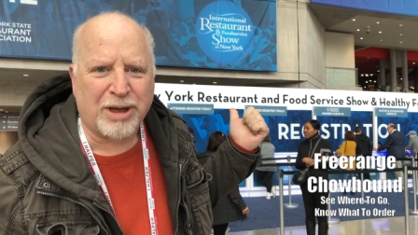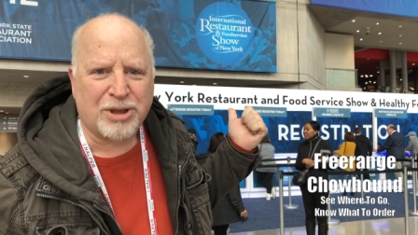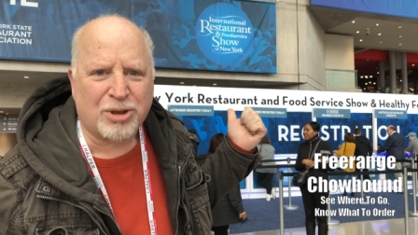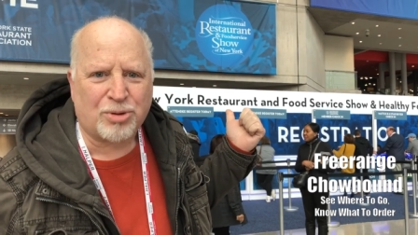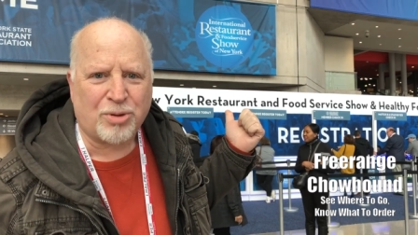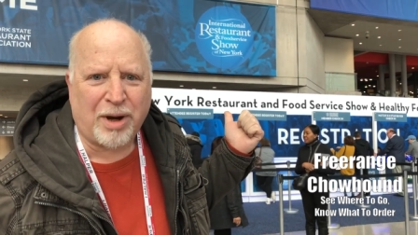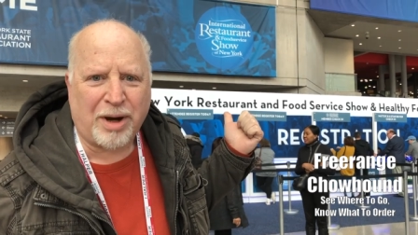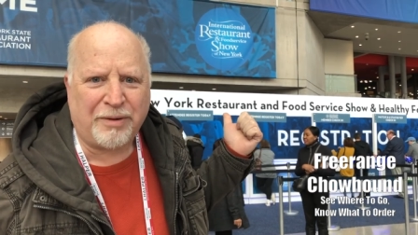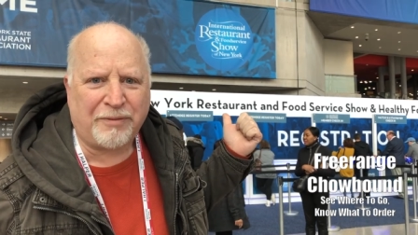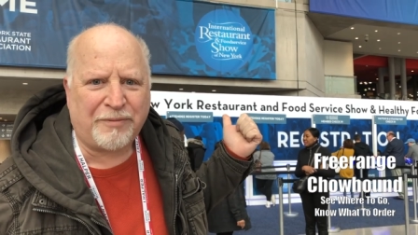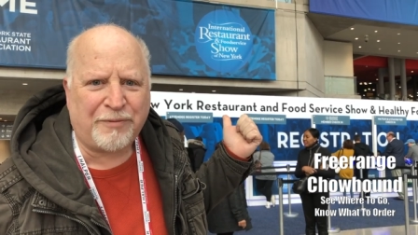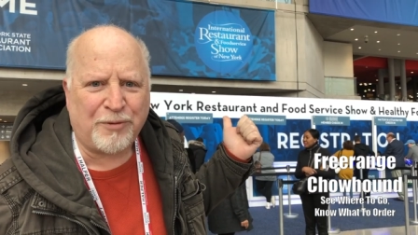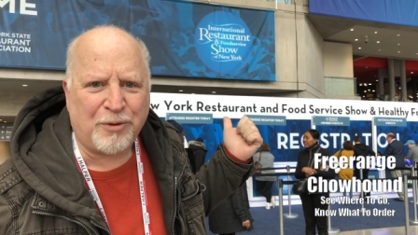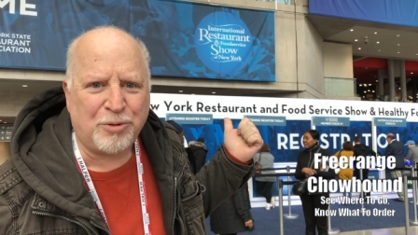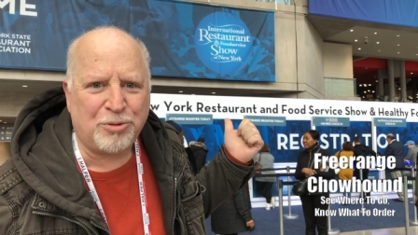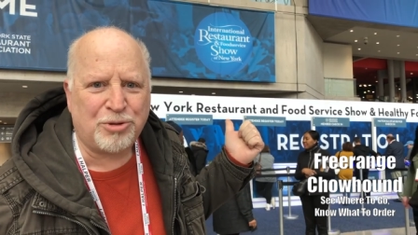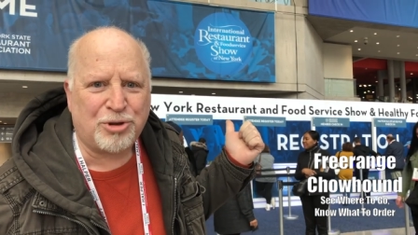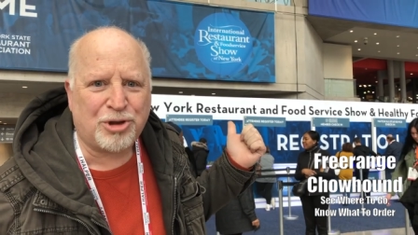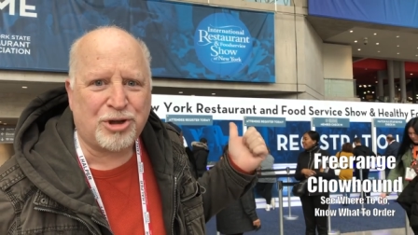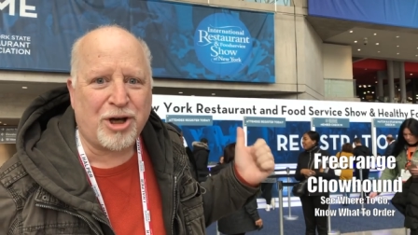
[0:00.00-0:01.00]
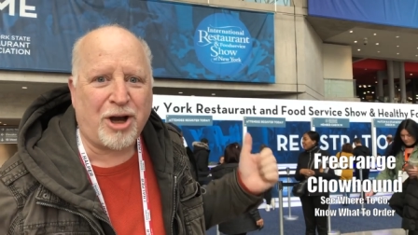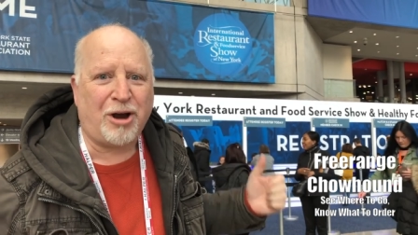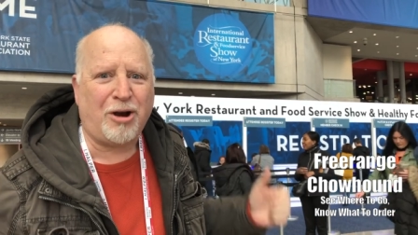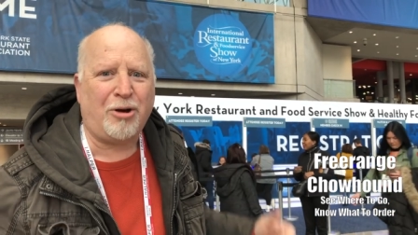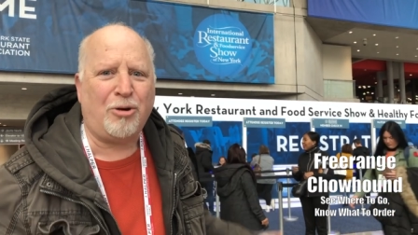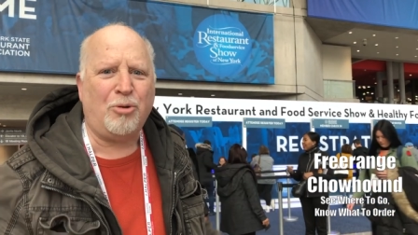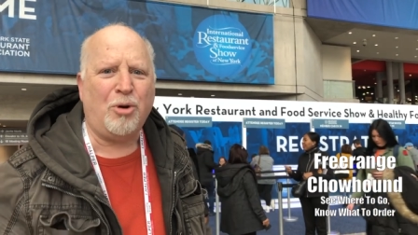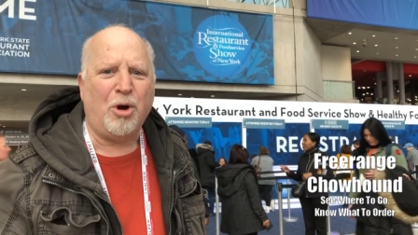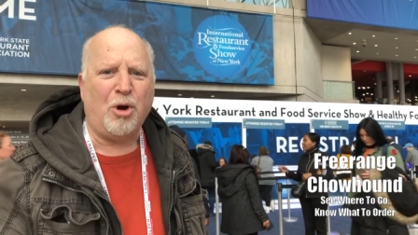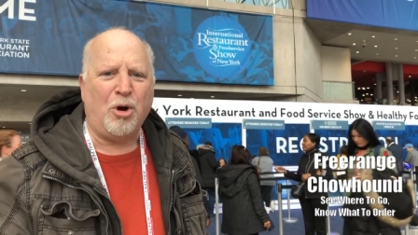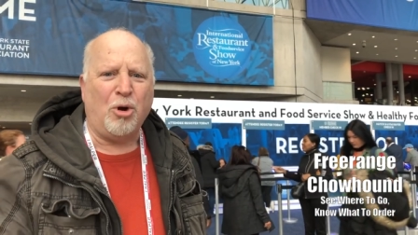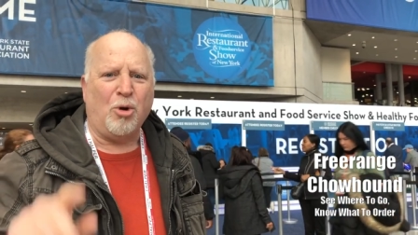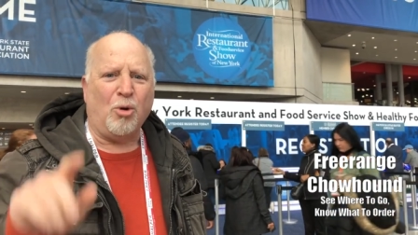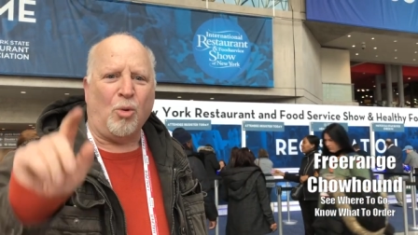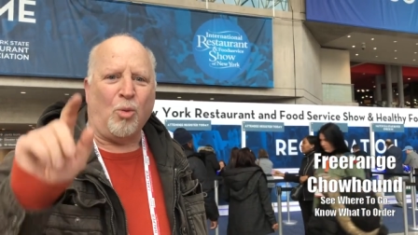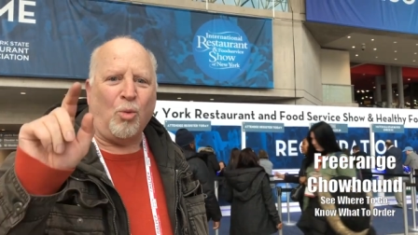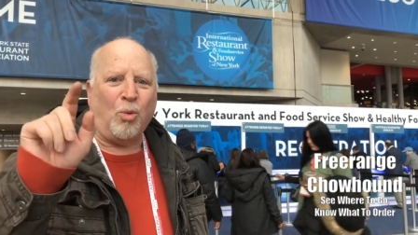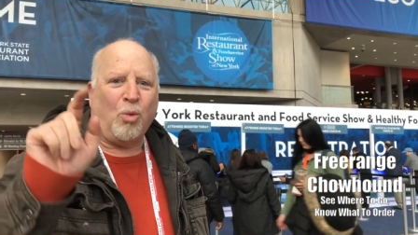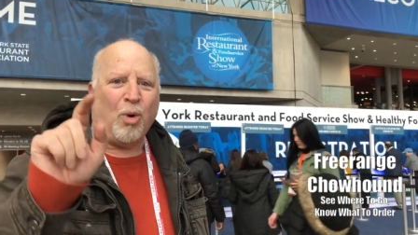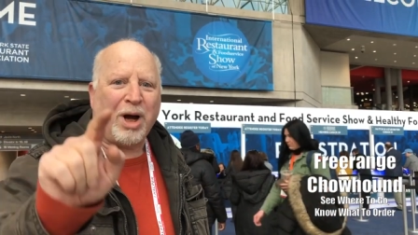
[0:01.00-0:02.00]
Restaurant and Food Show.
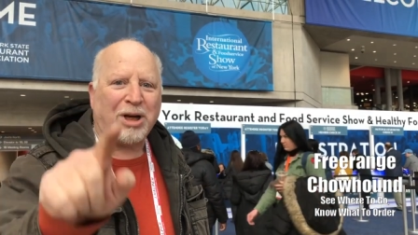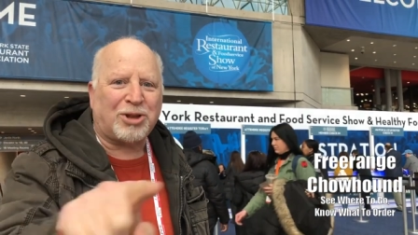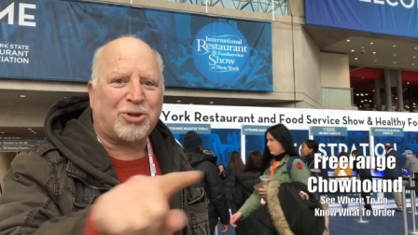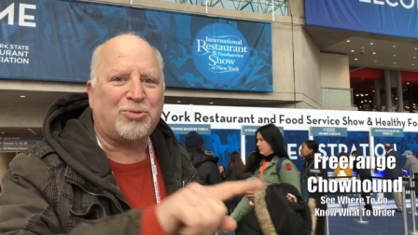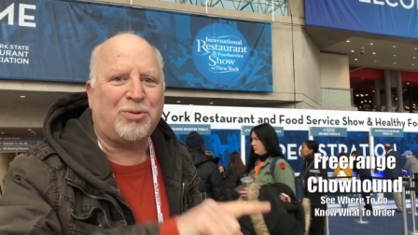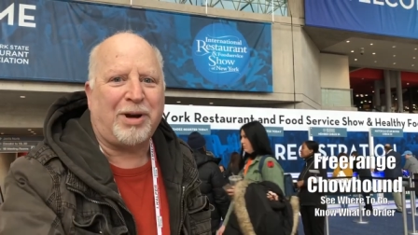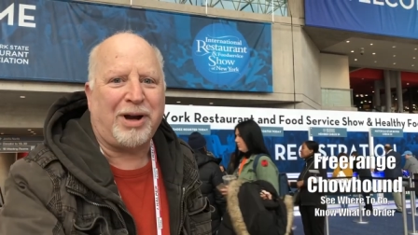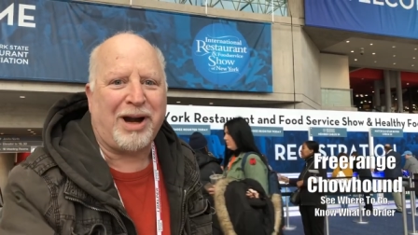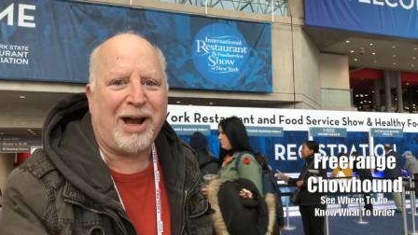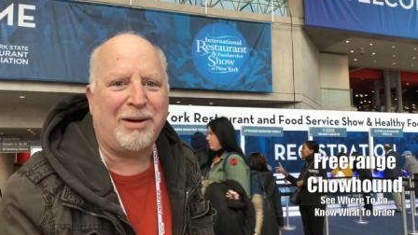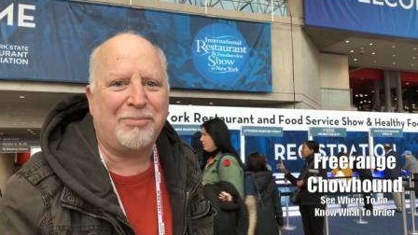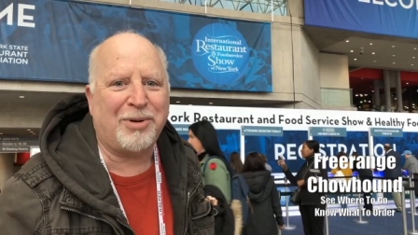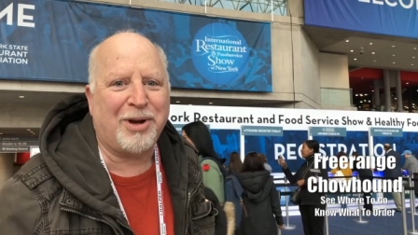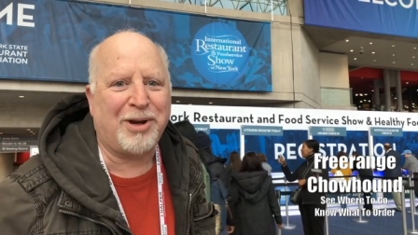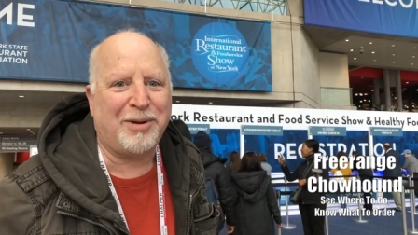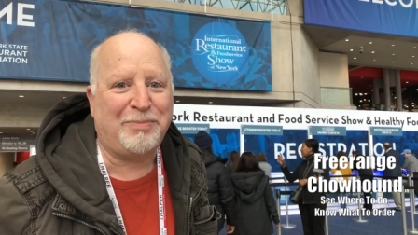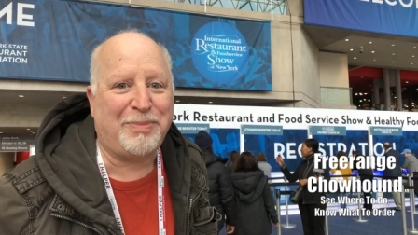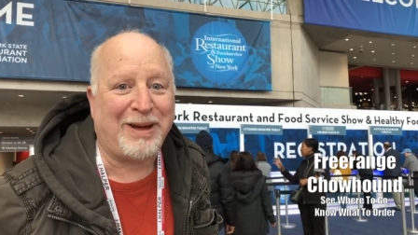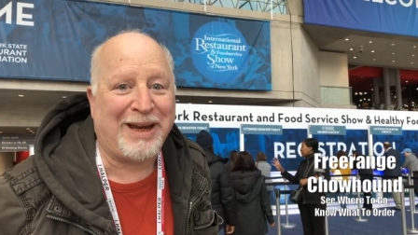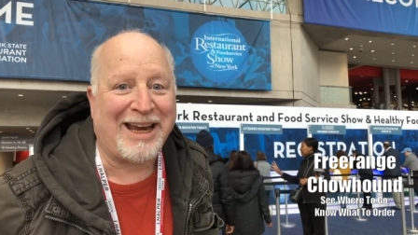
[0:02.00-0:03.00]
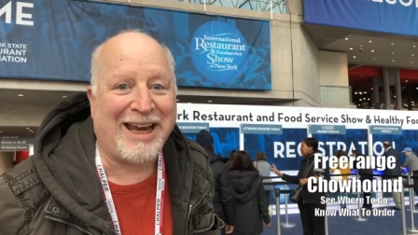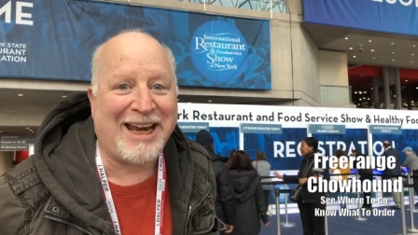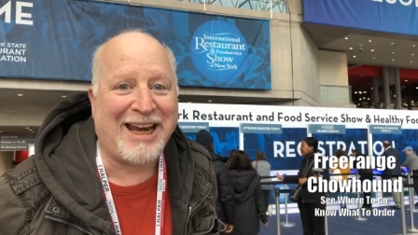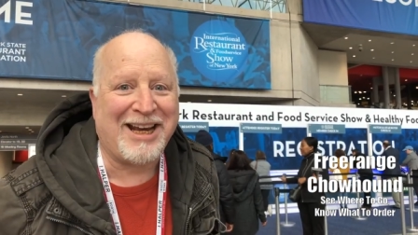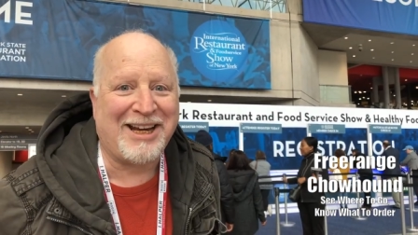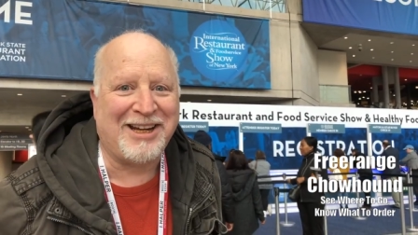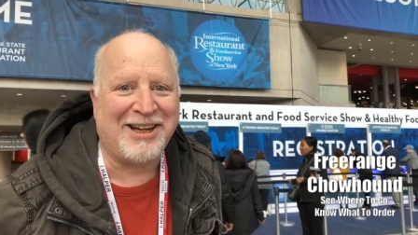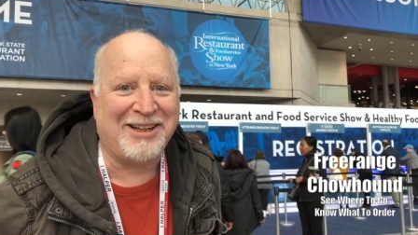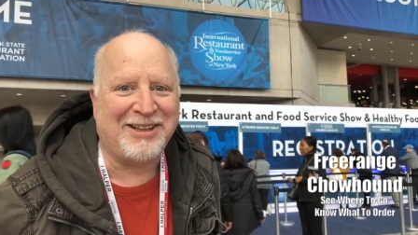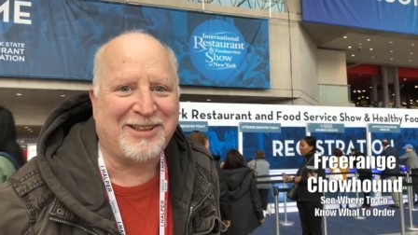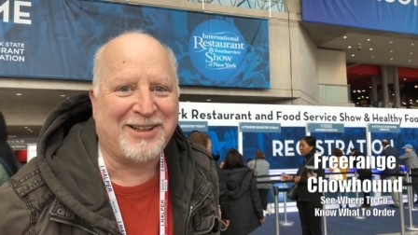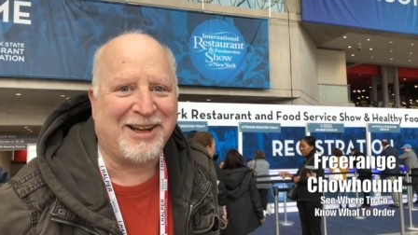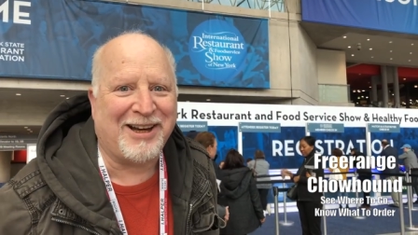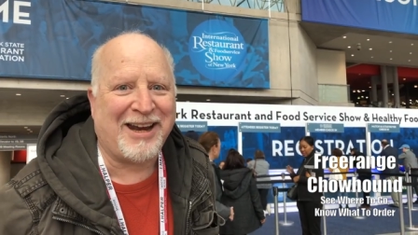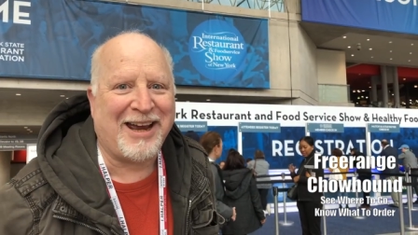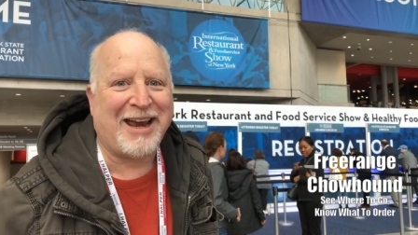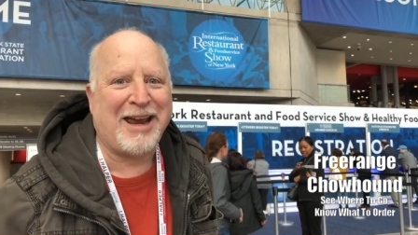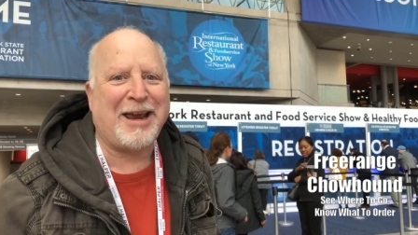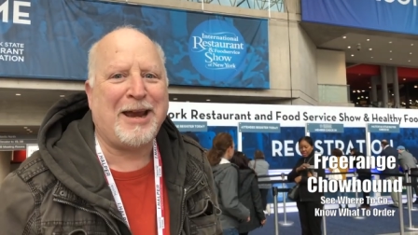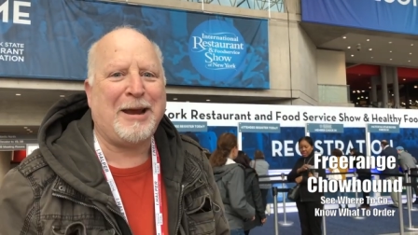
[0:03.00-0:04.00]
Watch what I'm gonna be eating
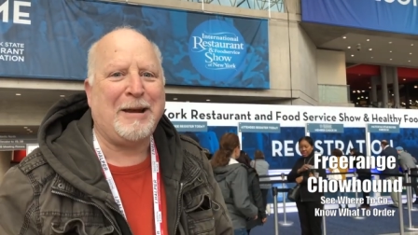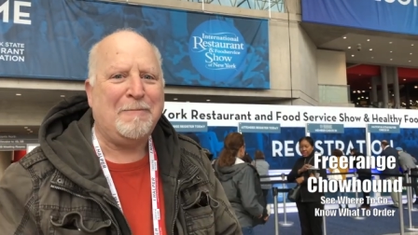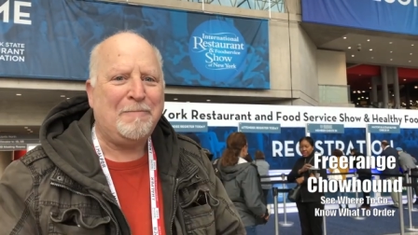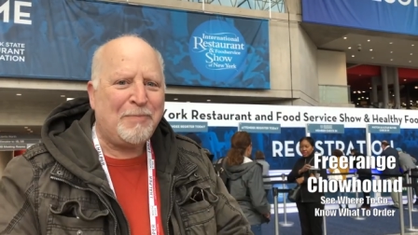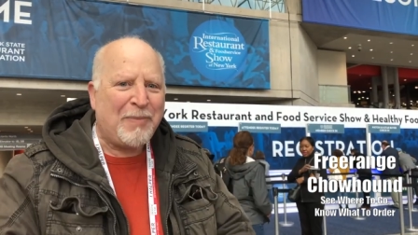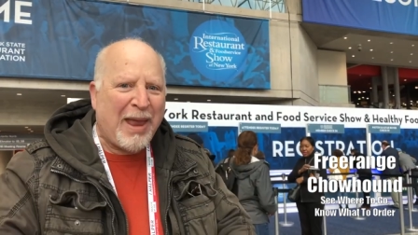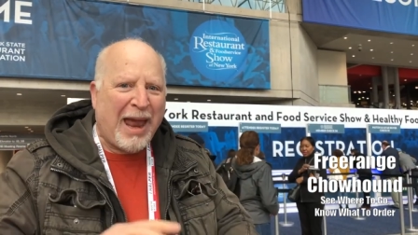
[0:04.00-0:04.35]
today.